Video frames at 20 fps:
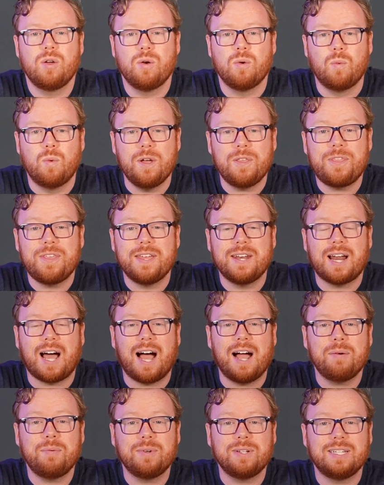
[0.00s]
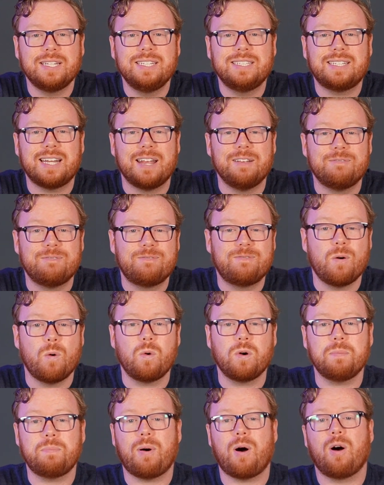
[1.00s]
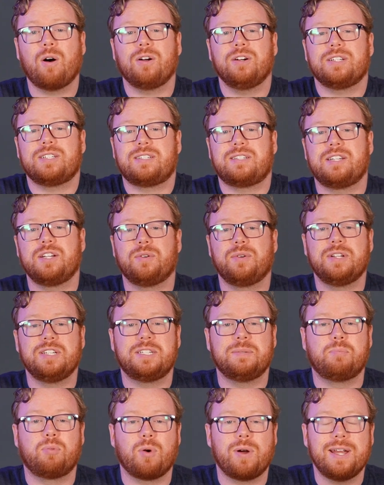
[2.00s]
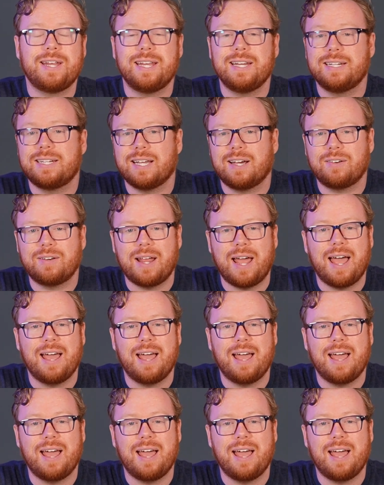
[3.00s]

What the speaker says: With it, I released a 4-part series breaking down